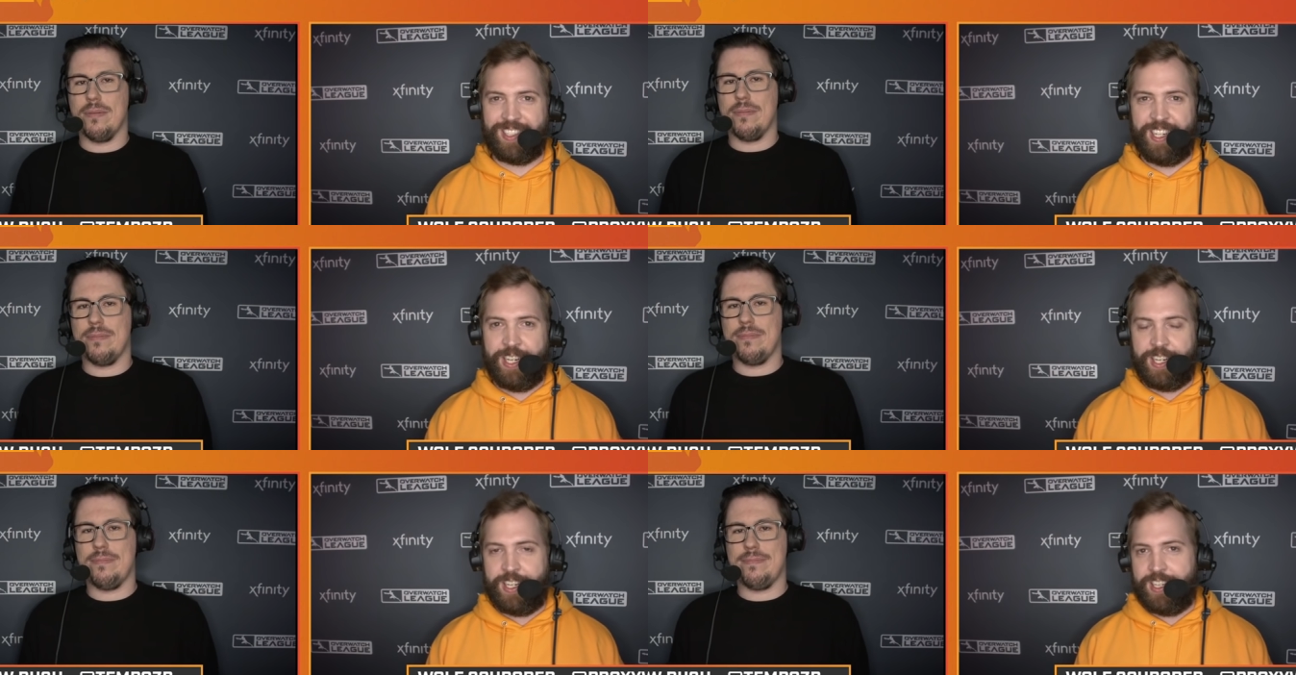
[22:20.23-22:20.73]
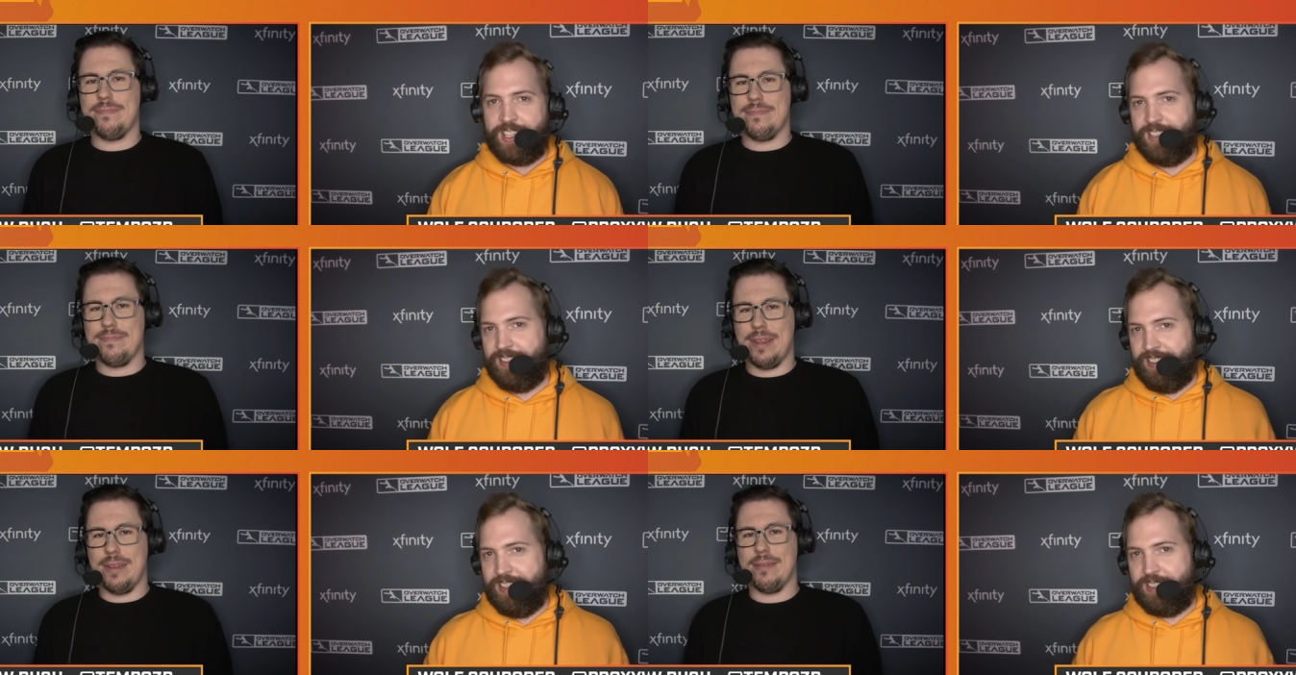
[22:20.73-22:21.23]
Speaker 1: it's
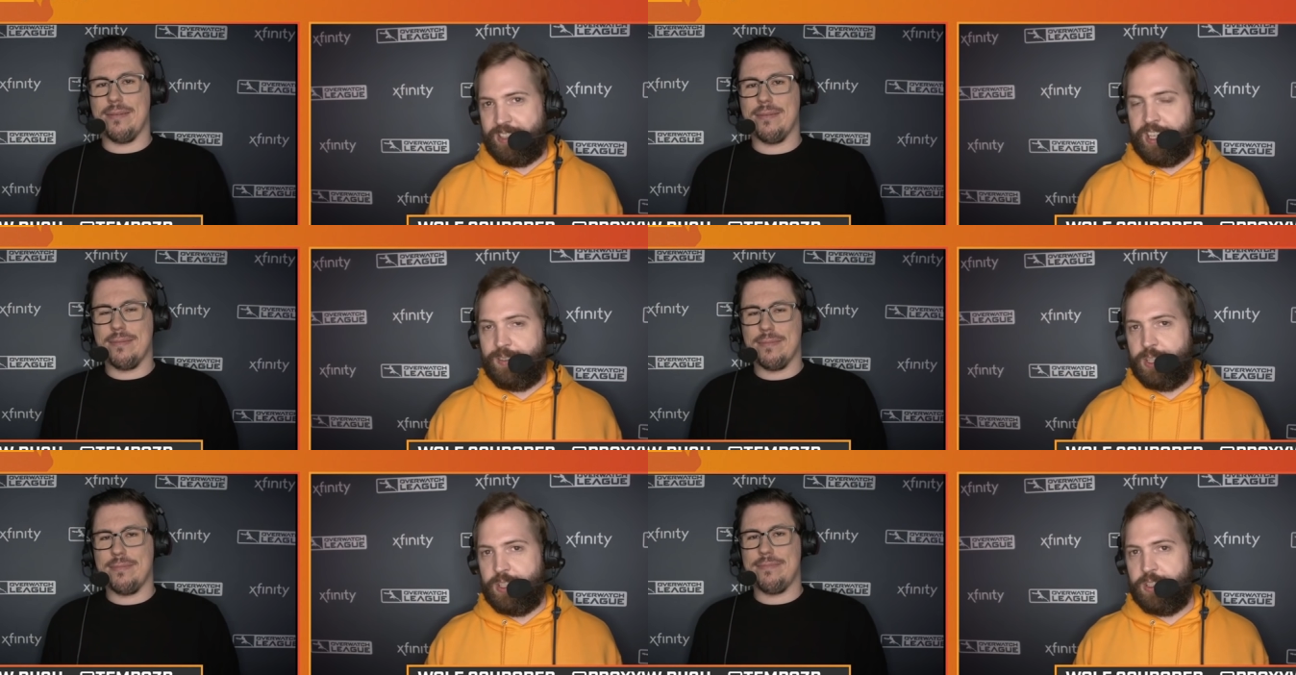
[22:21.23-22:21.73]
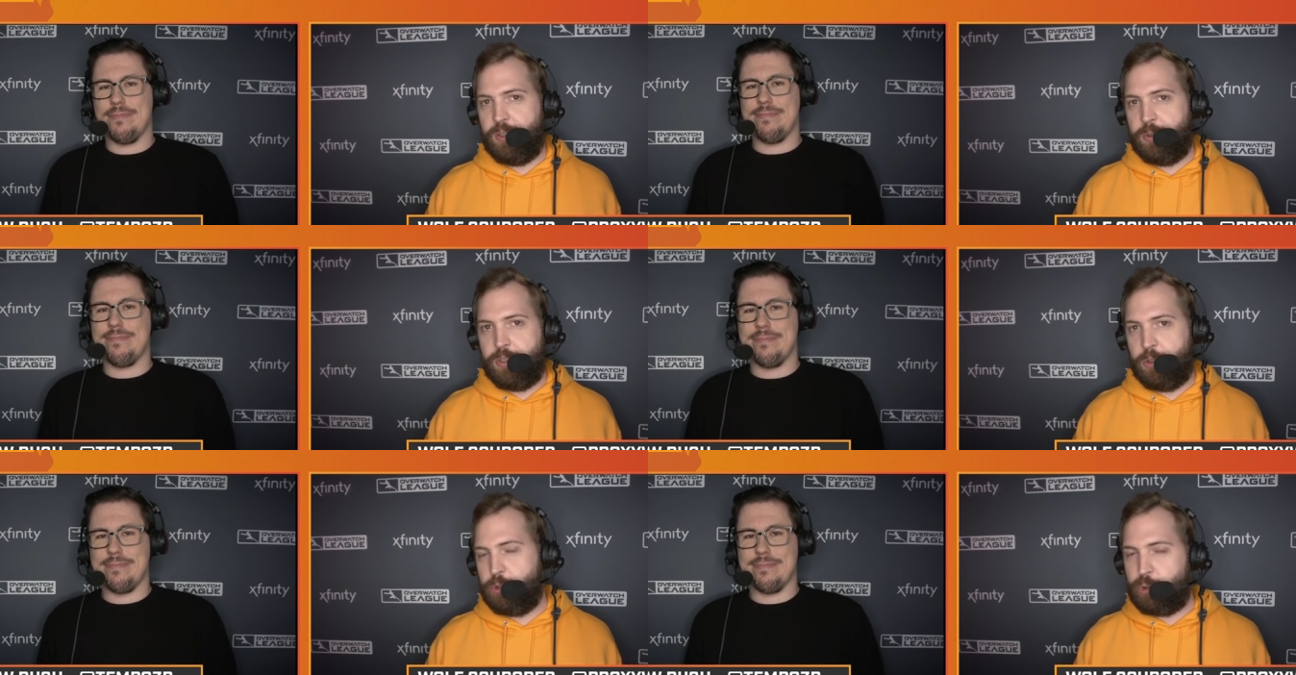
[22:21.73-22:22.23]
yeah. It's kind of a
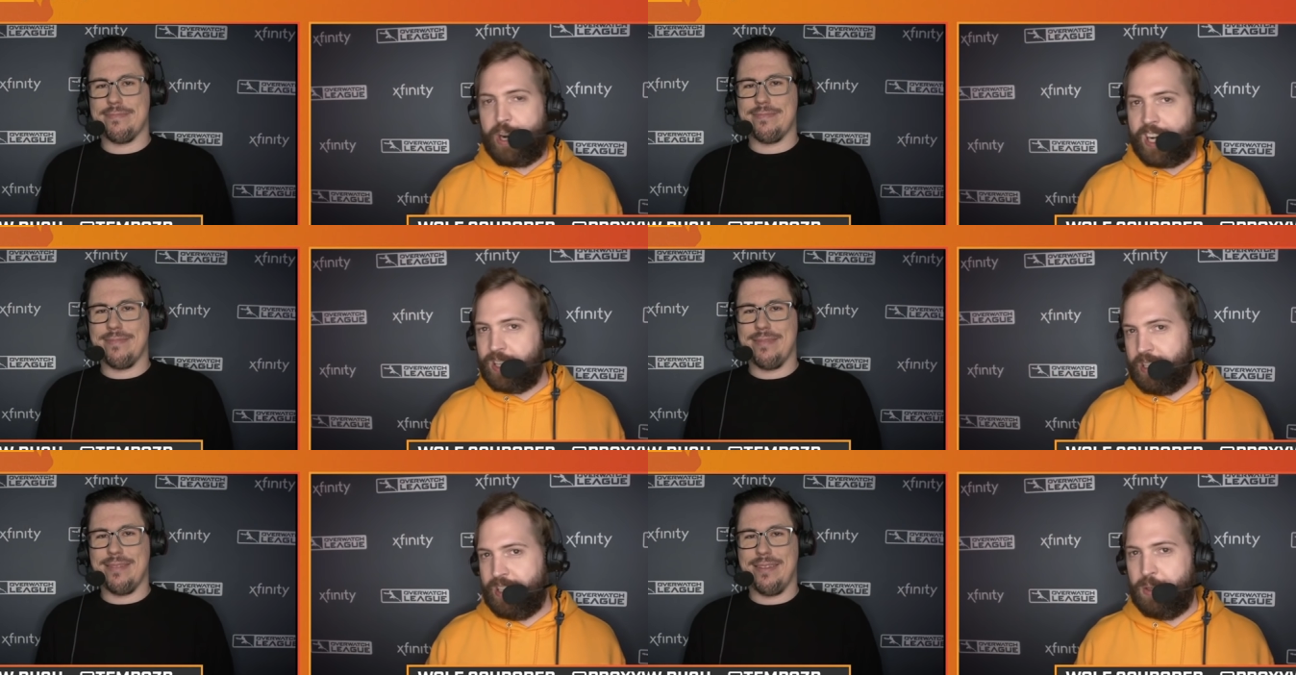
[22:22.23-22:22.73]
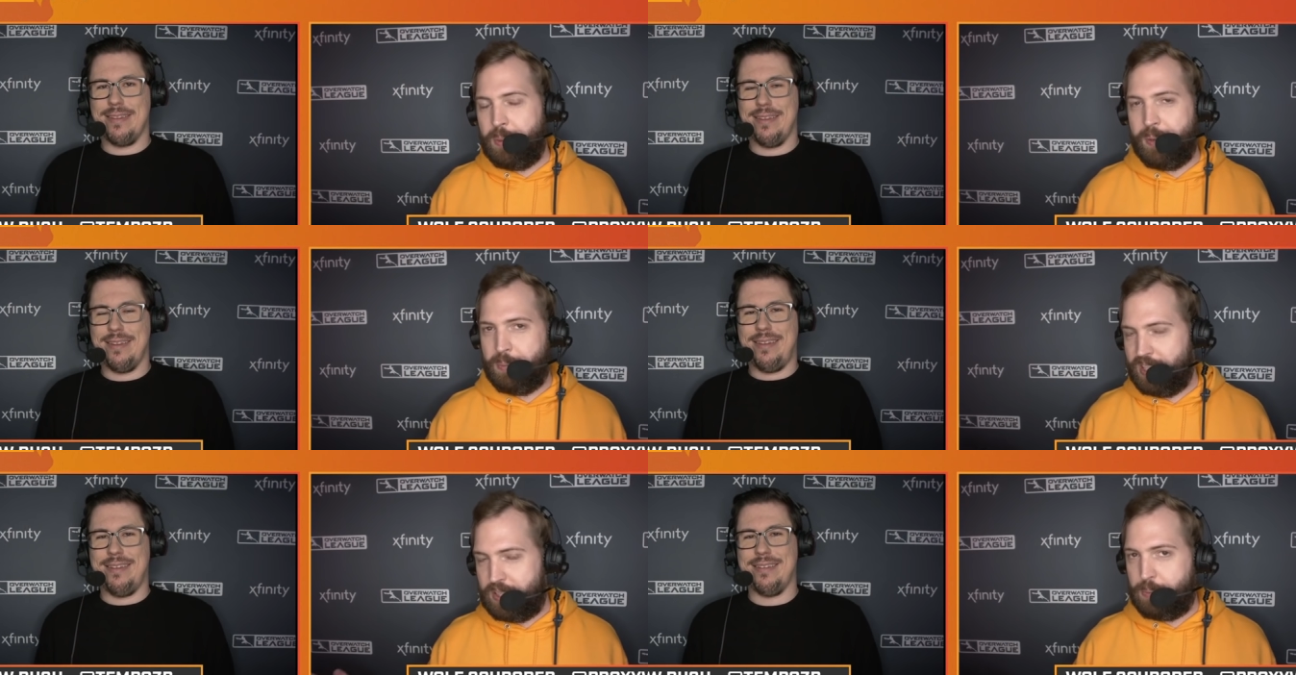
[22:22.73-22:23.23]
you you track a
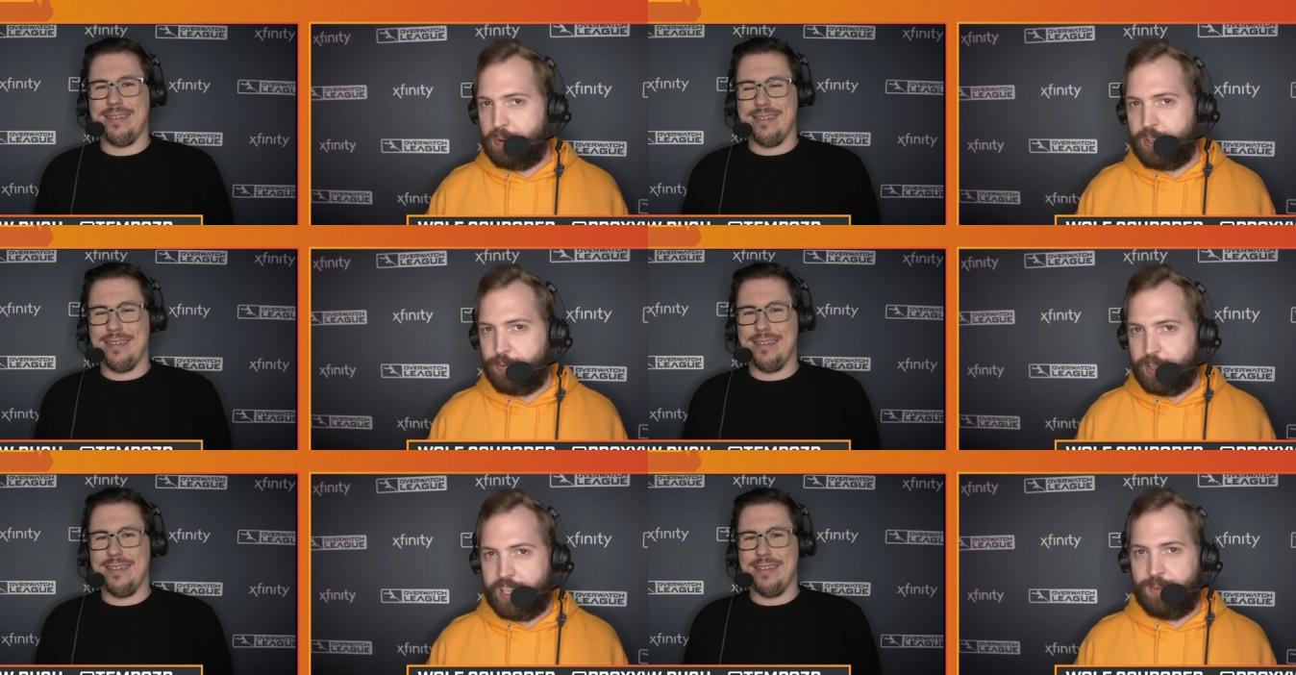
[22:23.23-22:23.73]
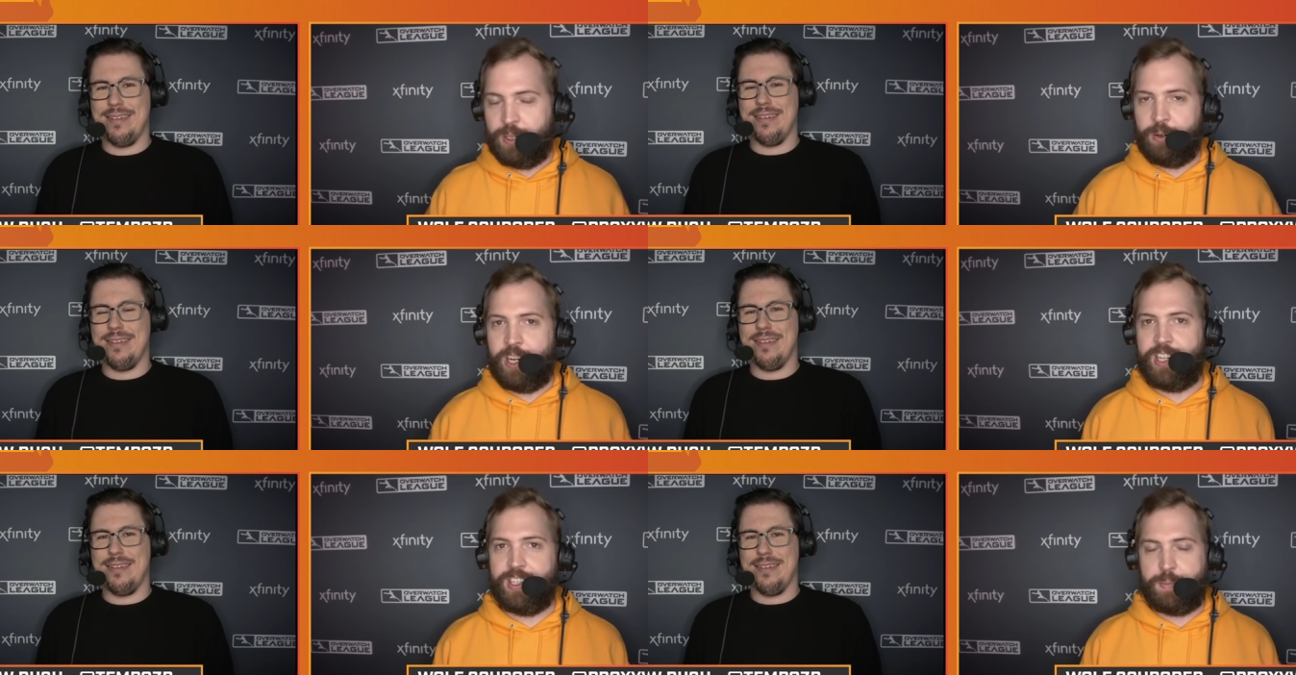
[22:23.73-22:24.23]
little bit, but it's pretty
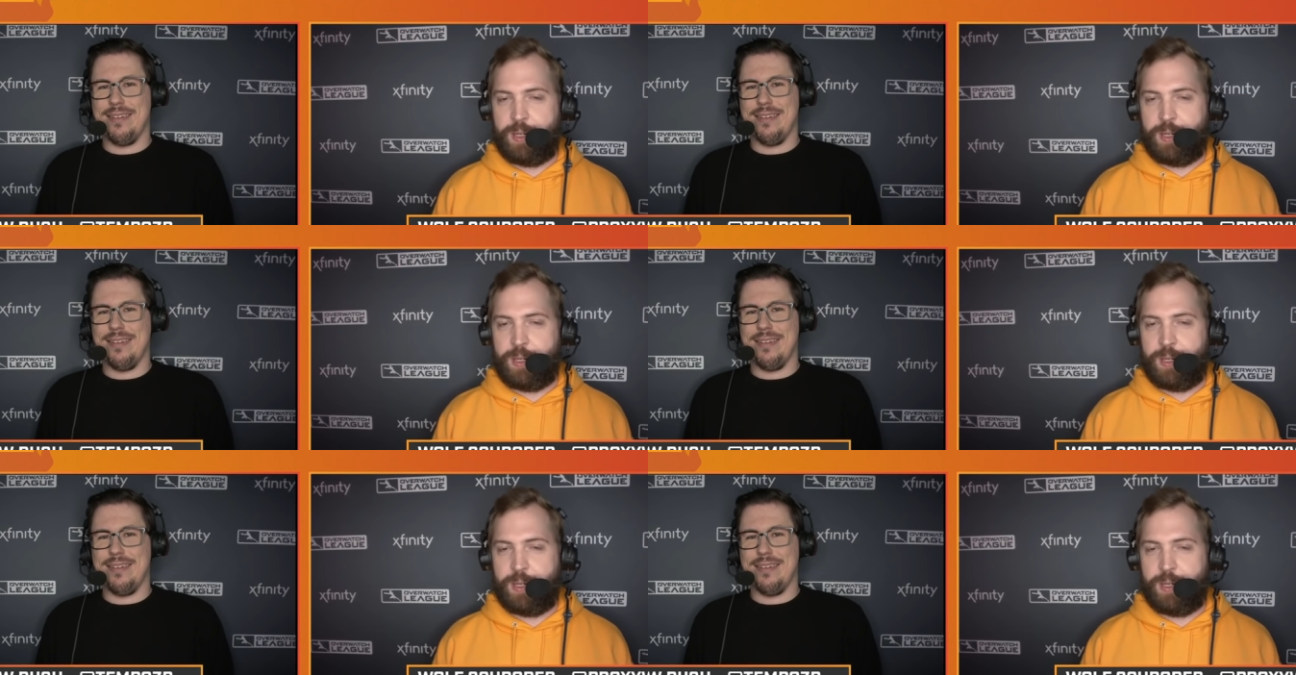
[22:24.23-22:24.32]
forgiving, right?